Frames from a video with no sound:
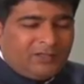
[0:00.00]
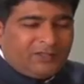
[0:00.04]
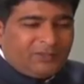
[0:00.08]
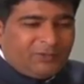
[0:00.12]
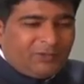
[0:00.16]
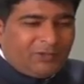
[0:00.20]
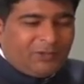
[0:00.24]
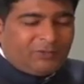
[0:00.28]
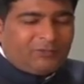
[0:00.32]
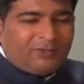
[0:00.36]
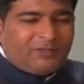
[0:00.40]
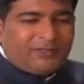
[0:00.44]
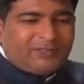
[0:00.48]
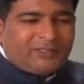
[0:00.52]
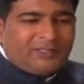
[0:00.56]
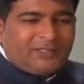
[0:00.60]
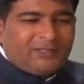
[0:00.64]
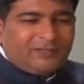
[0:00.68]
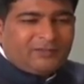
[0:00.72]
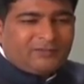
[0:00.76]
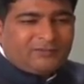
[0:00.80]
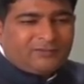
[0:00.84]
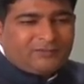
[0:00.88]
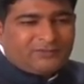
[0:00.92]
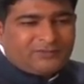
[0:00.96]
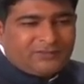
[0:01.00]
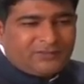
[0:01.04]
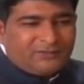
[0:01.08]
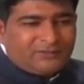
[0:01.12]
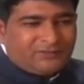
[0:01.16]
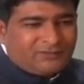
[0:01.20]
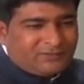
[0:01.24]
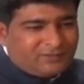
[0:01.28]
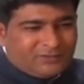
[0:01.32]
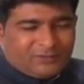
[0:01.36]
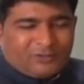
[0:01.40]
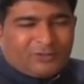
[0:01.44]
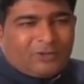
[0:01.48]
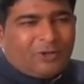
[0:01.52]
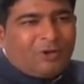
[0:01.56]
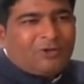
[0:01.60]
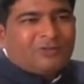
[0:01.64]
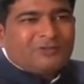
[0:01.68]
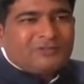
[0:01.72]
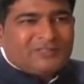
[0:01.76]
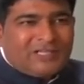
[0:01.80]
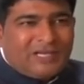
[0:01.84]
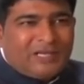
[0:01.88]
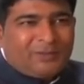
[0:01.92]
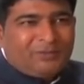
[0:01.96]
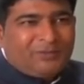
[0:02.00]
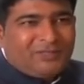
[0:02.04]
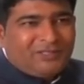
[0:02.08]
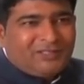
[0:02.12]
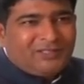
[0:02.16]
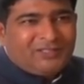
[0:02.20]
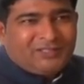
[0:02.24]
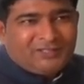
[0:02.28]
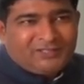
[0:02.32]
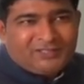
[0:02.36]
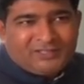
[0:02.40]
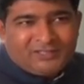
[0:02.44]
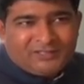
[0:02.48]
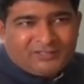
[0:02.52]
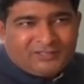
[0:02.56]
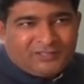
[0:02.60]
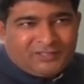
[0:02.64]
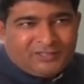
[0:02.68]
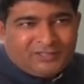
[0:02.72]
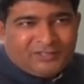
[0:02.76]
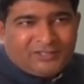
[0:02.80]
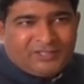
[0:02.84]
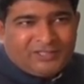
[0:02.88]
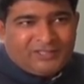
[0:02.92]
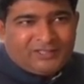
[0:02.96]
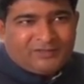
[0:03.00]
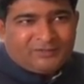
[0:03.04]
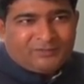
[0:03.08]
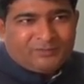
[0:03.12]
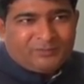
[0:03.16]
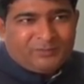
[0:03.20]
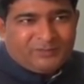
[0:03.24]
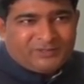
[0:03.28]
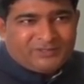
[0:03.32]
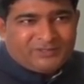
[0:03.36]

You are working since long time in Indian, Indian